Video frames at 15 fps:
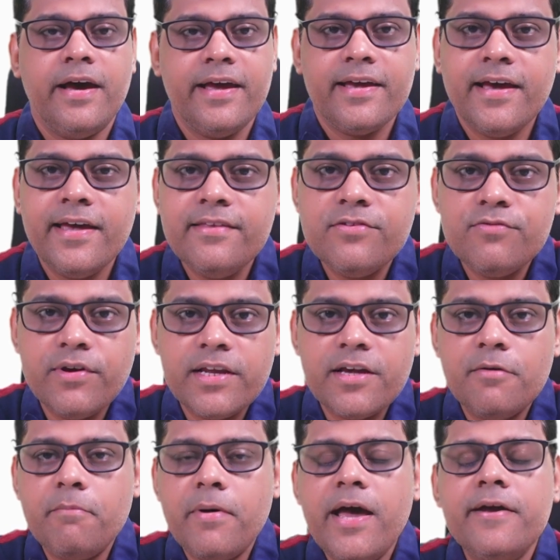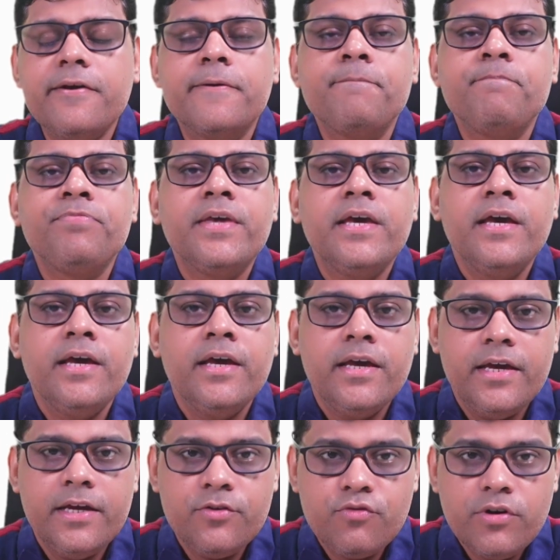Hi guys, welcome back.
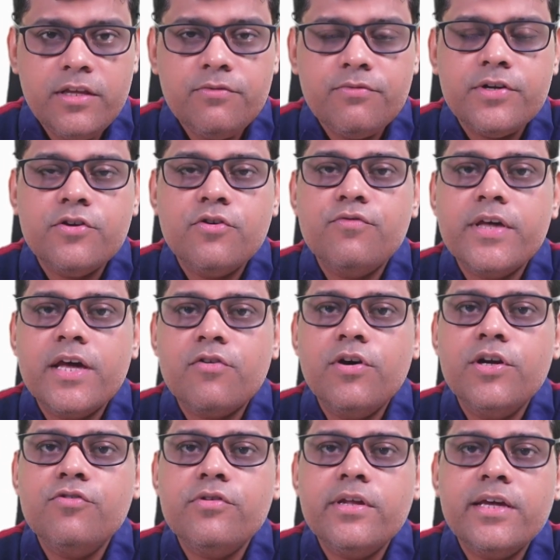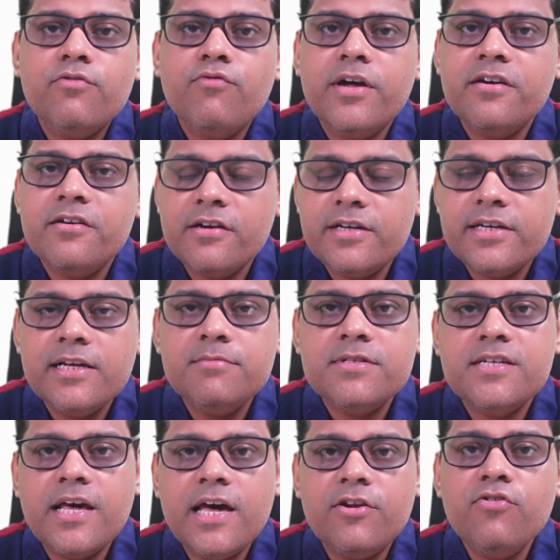In today's video, we are going to take one real-time
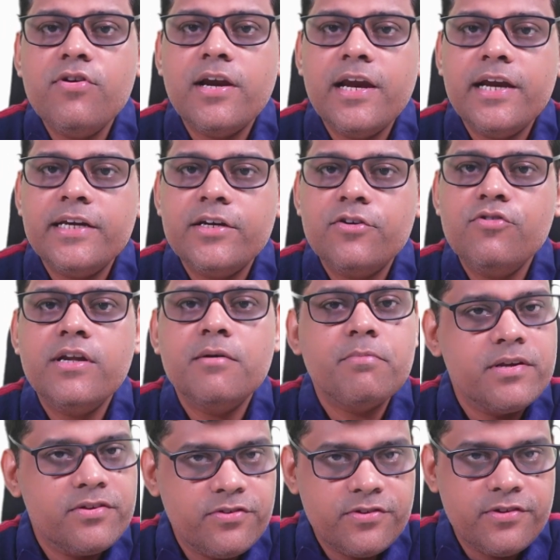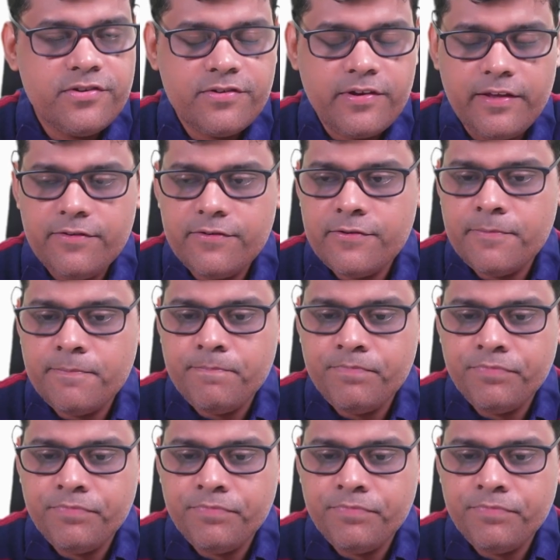scenario related to depreciation change.